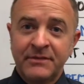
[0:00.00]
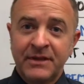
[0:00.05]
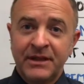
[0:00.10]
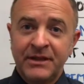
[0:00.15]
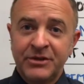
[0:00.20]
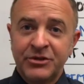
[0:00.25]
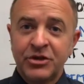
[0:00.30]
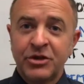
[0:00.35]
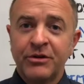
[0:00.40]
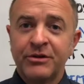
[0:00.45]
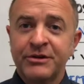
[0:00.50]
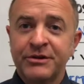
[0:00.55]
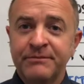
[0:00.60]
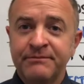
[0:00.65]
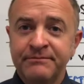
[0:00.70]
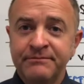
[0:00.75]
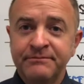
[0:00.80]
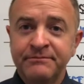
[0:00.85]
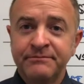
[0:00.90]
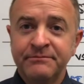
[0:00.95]
and the insurance.
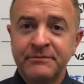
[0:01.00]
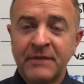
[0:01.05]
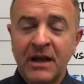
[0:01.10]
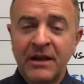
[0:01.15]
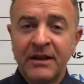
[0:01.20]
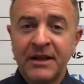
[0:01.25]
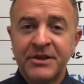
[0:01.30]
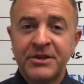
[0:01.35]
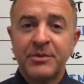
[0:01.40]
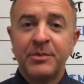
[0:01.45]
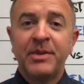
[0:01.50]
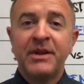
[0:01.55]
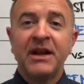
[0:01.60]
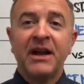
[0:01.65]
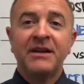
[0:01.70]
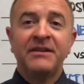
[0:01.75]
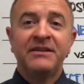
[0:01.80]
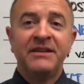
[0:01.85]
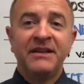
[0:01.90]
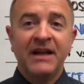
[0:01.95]
All right, that's your
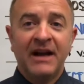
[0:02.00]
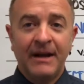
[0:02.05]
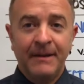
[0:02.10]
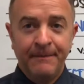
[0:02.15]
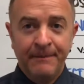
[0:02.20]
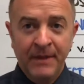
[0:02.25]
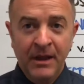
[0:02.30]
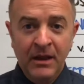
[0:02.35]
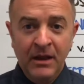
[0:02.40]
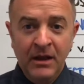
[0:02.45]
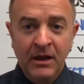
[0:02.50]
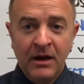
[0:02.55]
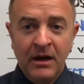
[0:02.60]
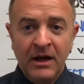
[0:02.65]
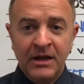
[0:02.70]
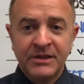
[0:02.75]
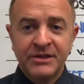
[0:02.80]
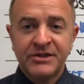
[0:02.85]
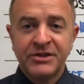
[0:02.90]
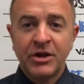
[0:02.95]
PITI. All
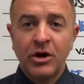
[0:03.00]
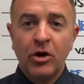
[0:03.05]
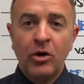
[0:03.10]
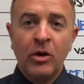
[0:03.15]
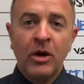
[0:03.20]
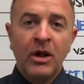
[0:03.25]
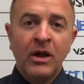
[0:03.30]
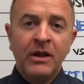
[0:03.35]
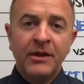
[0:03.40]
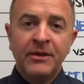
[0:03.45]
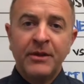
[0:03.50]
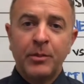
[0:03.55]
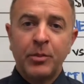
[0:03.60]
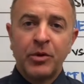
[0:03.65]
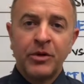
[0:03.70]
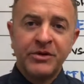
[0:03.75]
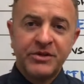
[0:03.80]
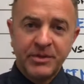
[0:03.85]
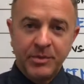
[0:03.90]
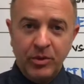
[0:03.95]
right, so the
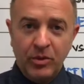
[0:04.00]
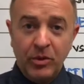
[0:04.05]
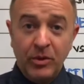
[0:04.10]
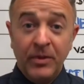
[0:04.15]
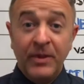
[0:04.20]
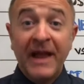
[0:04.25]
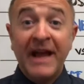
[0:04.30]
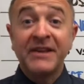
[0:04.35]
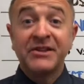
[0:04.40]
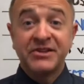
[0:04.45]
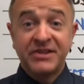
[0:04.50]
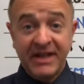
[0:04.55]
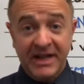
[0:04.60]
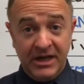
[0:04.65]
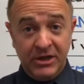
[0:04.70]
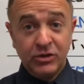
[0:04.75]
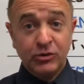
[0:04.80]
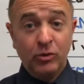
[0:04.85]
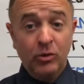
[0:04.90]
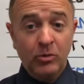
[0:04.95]
principal, that's the
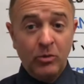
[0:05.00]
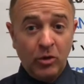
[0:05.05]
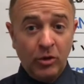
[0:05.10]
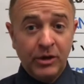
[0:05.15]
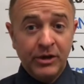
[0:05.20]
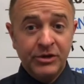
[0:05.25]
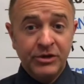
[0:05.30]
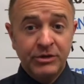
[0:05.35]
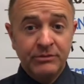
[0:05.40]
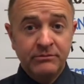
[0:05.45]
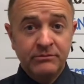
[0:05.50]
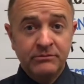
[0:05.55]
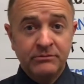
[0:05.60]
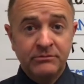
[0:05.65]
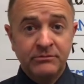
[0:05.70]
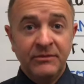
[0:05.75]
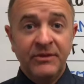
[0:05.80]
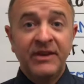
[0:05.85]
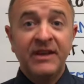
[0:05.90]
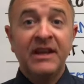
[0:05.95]
actual mortgage.
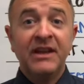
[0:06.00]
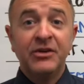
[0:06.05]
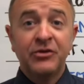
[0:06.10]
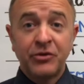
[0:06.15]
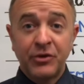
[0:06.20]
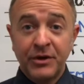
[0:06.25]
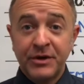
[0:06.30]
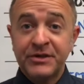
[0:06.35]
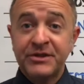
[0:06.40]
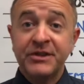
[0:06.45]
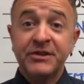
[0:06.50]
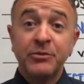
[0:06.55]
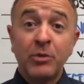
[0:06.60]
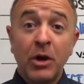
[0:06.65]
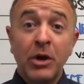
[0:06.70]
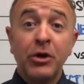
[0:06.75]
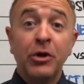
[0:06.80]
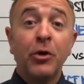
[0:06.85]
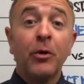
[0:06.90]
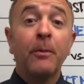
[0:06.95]
The interest is
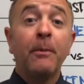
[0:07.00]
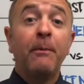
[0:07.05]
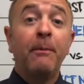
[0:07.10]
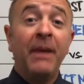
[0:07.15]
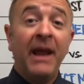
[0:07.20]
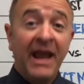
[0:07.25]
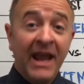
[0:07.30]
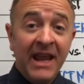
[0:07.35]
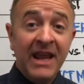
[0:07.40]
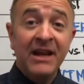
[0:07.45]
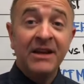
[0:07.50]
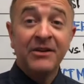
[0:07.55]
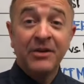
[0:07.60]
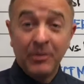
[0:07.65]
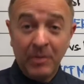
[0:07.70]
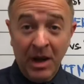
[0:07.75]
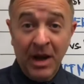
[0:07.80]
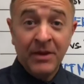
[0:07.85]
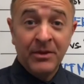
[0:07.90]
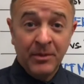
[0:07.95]
what you're paying to
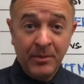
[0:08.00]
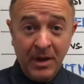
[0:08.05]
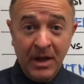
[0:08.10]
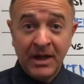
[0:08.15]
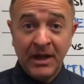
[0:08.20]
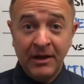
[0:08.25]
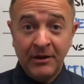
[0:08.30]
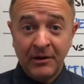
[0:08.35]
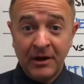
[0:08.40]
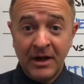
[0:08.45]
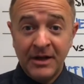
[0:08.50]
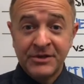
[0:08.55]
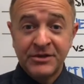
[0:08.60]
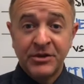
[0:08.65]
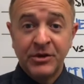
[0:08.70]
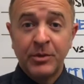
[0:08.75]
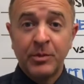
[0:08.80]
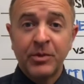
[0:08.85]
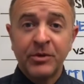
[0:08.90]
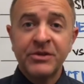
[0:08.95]
buy the money, right?
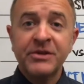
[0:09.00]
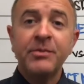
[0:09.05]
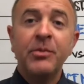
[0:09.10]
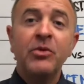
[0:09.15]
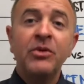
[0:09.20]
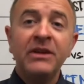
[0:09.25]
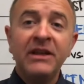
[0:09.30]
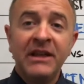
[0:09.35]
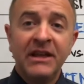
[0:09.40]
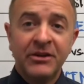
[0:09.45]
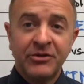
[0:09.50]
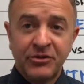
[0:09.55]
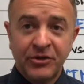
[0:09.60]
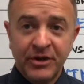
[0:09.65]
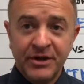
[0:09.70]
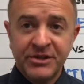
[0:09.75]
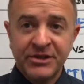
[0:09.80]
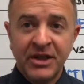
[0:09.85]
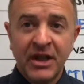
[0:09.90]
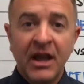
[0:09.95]
So the principal and the
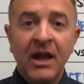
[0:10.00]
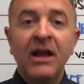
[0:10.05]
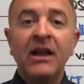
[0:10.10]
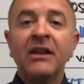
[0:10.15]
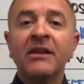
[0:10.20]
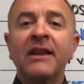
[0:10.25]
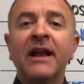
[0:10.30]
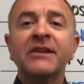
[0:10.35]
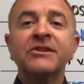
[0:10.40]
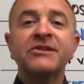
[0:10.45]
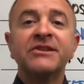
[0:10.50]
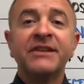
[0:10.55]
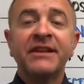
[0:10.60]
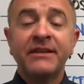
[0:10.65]
interest, that's